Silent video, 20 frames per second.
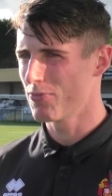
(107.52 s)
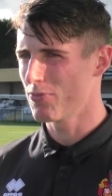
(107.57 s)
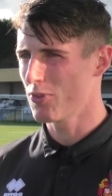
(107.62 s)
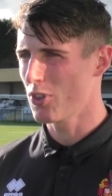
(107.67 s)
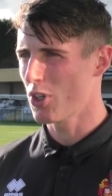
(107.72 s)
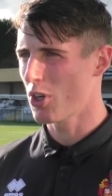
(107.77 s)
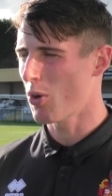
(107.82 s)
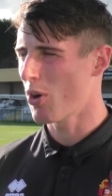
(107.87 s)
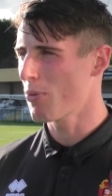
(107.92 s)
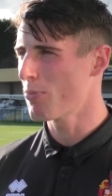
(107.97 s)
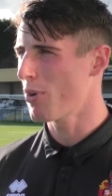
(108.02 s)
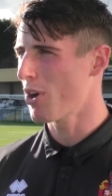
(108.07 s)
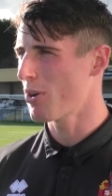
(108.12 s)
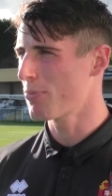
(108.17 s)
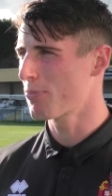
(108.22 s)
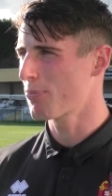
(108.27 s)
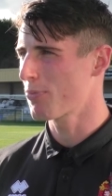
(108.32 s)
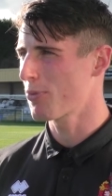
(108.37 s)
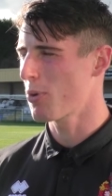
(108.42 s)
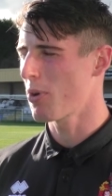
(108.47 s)
You know,
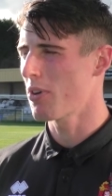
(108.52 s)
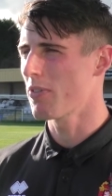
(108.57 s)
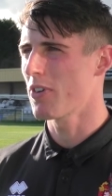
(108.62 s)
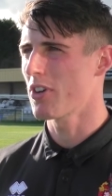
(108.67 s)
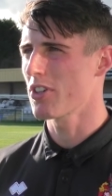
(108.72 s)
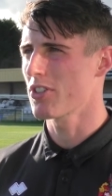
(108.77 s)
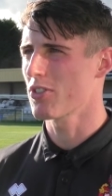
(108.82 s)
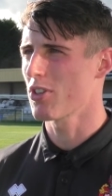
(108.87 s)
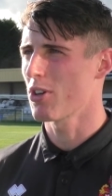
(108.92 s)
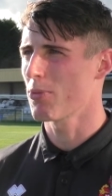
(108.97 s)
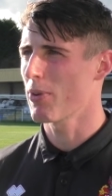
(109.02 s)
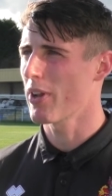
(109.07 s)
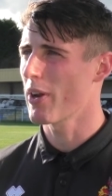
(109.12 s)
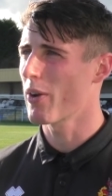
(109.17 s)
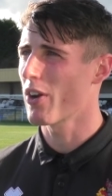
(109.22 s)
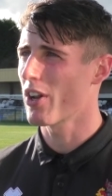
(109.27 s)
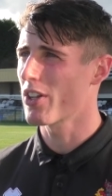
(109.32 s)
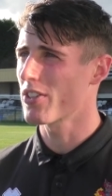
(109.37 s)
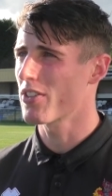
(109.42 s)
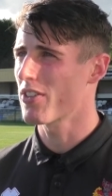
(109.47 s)
I'm quite a versatile player,
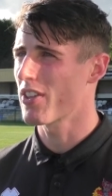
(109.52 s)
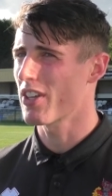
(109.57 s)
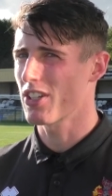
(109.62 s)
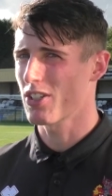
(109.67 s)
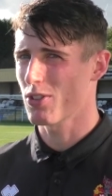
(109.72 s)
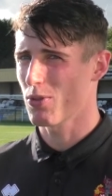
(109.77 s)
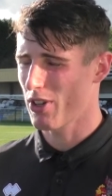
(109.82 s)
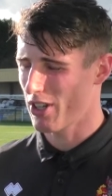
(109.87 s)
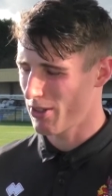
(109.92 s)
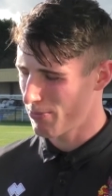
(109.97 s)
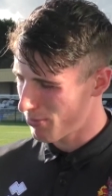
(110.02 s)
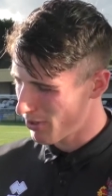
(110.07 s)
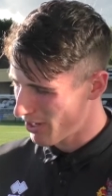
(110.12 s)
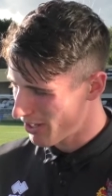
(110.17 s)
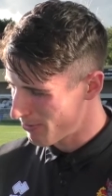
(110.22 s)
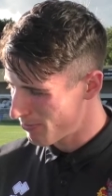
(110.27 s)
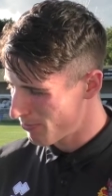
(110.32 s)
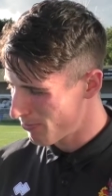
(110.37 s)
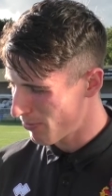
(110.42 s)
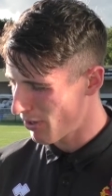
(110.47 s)
I like to think, so I can
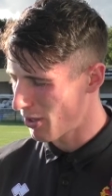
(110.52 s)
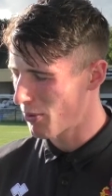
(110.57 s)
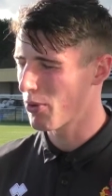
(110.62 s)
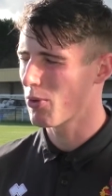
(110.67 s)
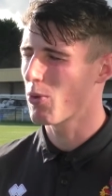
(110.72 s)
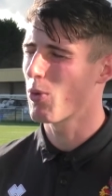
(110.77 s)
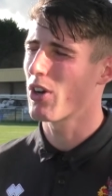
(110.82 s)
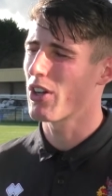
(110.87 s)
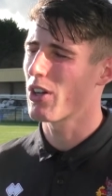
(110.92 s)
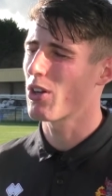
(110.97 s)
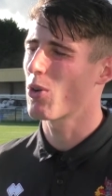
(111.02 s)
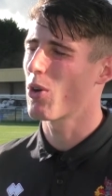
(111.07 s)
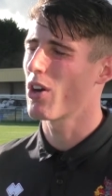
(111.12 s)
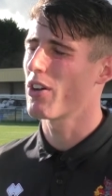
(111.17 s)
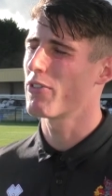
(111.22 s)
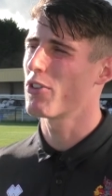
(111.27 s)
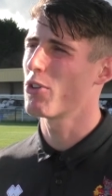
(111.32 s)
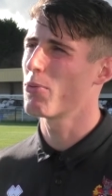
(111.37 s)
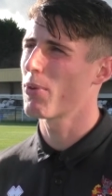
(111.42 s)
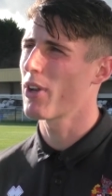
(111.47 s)
play with quite
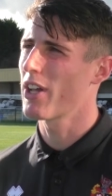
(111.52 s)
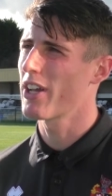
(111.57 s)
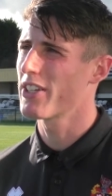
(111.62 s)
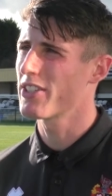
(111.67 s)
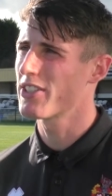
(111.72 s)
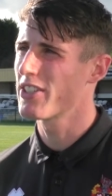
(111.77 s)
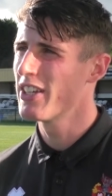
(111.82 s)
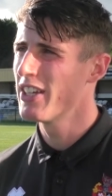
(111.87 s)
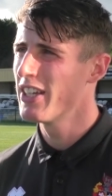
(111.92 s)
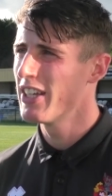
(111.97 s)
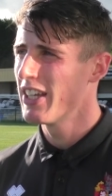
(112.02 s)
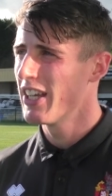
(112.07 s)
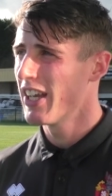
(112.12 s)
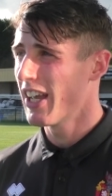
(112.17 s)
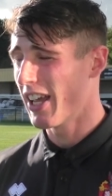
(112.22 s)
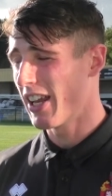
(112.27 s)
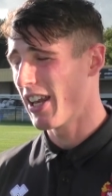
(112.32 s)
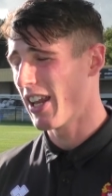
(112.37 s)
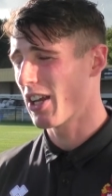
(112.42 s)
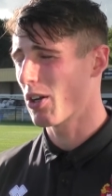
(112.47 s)
a few players
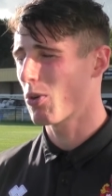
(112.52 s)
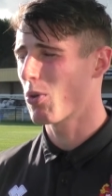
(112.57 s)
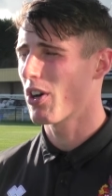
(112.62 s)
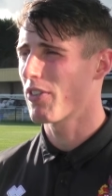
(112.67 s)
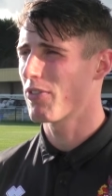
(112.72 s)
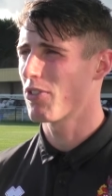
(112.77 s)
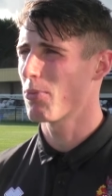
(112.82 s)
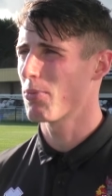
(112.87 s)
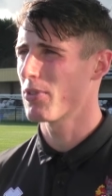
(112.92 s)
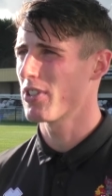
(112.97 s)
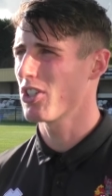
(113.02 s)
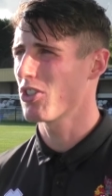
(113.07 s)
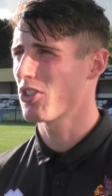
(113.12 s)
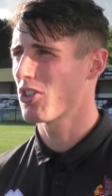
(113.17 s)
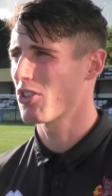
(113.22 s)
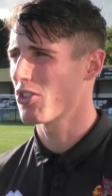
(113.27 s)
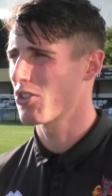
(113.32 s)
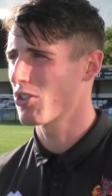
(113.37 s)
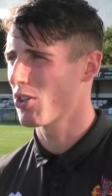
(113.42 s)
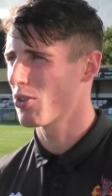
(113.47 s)
in quite a few
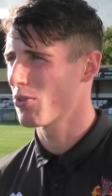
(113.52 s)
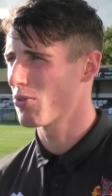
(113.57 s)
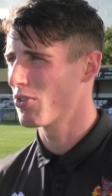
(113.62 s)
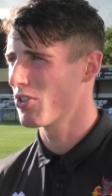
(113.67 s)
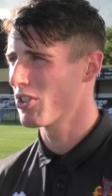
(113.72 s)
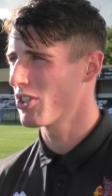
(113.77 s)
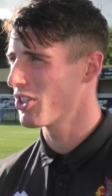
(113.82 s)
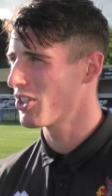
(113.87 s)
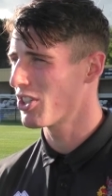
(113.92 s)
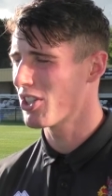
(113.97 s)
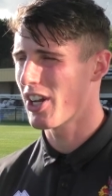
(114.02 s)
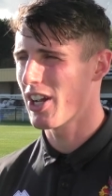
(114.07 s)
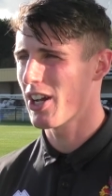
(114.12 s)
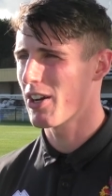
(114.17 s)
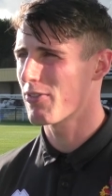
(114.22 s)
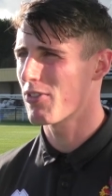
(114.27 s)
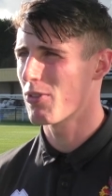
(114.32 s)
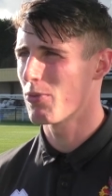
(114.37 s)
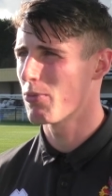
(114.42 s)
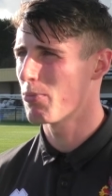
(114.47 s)
positions. So today
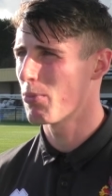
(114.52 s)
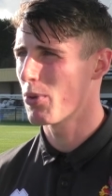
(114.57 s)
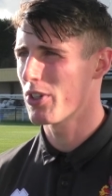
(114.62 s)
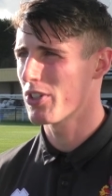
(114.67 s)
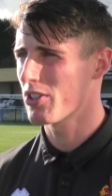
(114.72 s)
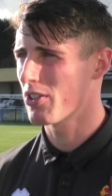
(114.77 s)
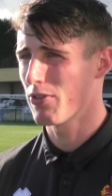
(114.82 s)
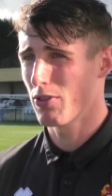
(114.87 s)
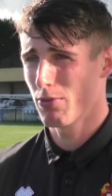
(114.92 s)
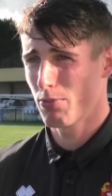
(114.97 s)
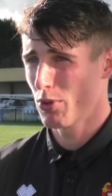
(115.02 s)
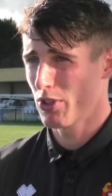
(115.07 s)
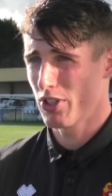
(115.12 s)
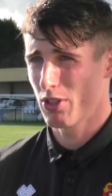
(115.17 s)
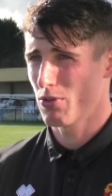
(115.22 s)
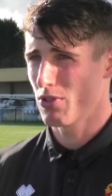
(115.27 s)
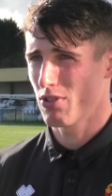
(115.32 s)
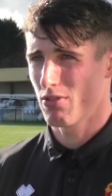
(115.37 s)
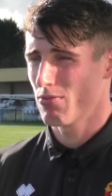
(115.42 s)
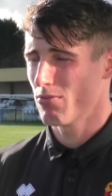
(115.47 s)
up front with Boise, I thought
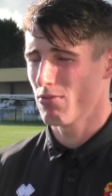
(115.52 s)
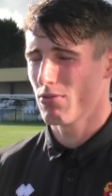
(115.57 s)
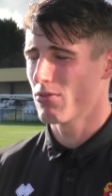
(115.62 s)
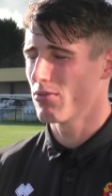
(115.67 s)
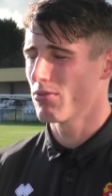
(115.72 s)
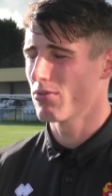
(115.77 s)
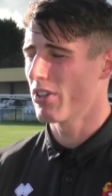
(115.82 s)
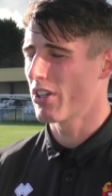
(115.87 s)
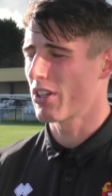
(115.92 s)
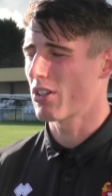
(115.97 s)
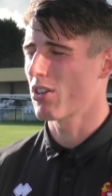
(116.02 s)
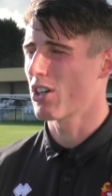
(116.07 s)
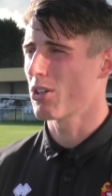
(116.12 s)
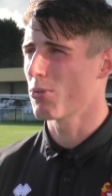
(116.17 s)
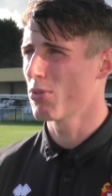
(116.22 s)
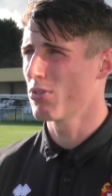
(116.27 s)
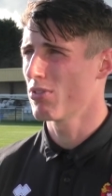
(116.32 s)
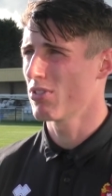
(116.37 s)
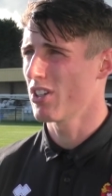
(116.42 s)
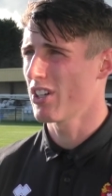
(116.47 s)
Boise was
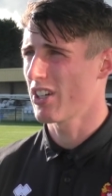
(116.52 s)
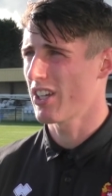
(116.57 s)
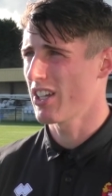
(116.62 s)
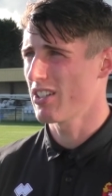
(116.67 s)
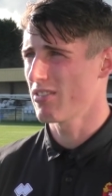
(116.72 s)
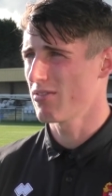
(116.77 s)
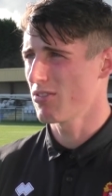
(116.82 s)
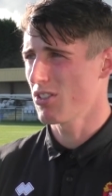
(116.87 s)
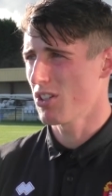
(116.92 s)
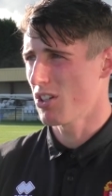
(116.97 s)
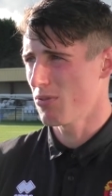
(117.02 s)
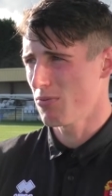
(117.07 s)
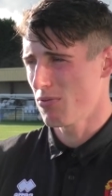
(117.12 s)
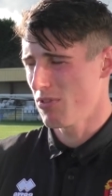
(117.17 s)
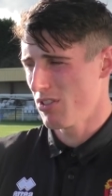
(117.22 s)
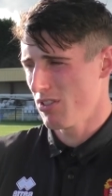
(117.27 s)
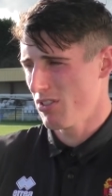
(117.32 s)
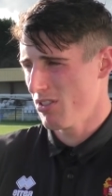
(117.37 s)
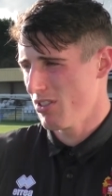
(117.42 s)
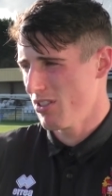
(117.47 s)
incredible. Again, you know,
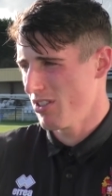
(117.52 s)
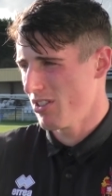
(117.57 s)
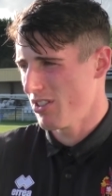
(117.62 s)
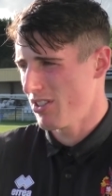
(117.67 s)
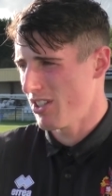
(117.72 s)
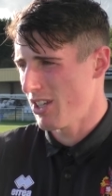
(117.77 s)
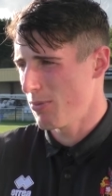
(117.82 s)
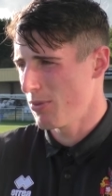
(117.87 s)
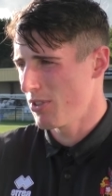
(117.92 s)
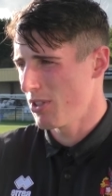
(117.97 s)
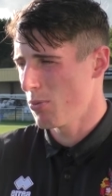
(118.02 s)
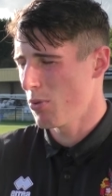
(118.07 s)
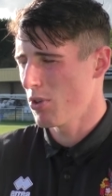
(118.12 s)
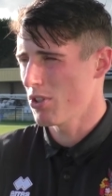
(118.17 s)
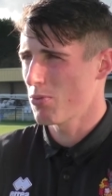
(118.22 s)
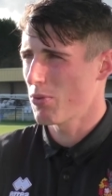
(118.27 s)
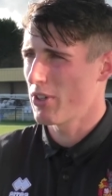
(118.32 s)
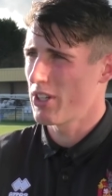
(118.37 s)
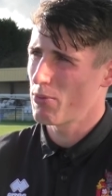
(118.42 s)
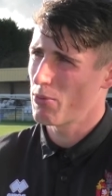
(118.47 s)
the same as he
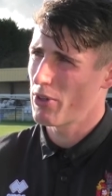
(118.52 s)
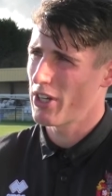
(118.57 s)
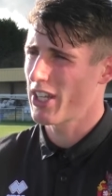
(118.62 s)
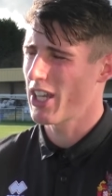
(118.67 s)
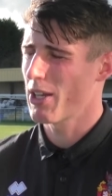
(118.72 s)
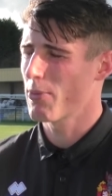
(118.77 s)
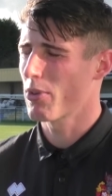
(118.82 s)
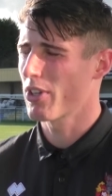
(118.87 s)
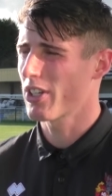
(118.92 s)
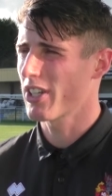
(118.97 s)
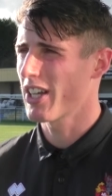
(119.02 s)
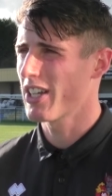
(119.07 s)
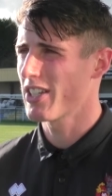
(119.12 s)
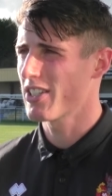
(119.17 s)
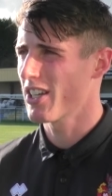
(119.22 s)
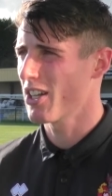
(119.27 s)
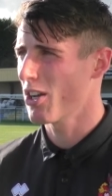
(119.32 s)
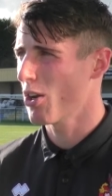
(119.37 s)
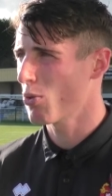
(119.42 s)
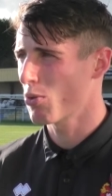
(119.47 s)
was when he came on at
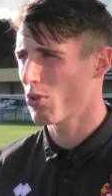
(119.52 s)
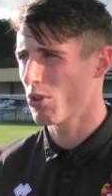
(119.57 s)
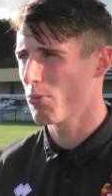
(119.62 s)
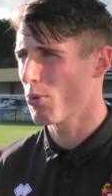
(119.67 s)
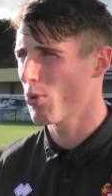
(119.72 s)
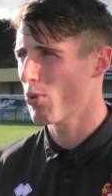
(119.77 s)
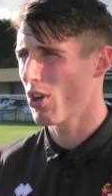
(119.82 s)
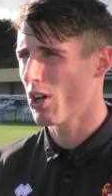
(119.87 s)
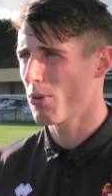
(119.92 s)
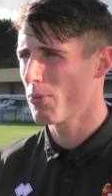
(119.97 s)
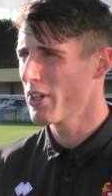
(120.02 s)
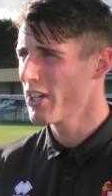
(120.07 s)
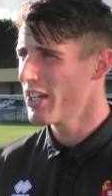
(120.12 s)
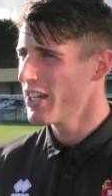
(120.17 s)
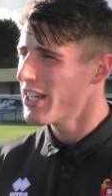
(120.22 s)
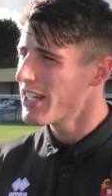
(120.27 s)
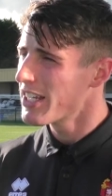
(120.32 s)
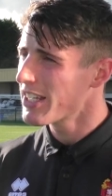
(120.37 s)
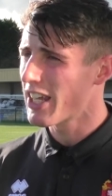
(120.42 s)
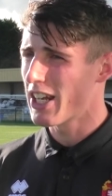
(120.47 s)
Gateshead, holding the ball up,
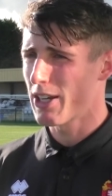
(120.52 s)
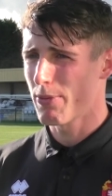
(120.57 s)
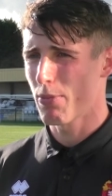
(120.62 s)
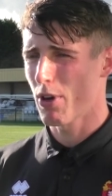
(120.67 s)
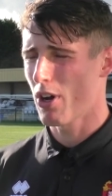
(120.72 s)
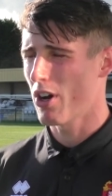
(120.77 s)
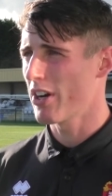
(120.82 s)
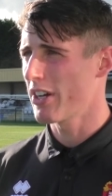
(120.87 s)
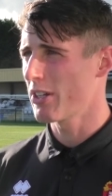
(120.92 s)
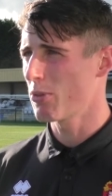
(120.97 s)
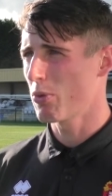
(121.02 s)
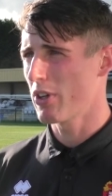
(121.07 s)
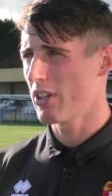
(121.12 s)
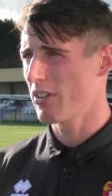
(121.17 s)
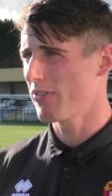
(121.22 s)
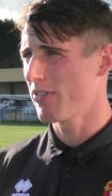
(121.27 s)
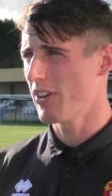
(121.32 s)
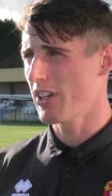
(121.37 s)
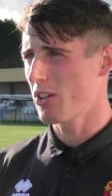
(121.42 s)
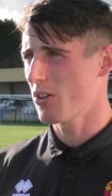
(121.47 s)
getting in behind,
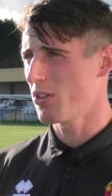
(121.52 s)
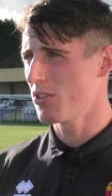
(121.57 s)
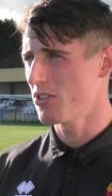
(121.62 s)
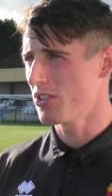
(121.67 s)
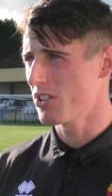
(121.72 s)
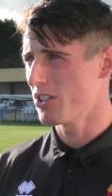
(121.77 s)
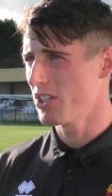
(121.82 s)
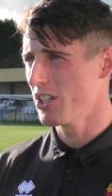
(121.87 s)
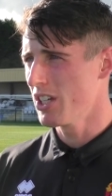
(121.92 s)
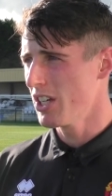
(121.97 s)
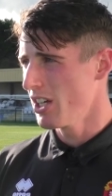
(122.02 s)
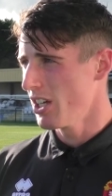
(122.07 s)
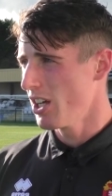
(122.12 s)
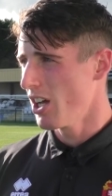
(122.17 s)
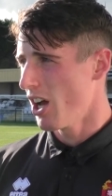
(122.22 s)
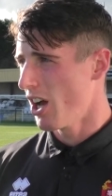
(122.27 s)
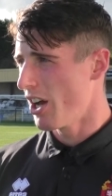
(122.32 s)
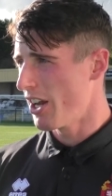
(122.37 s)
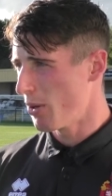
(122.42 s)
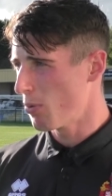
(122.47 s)
winning flick-ons, and
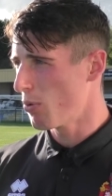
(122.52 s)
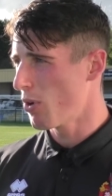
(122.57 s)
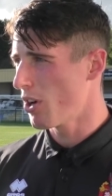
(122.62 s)
it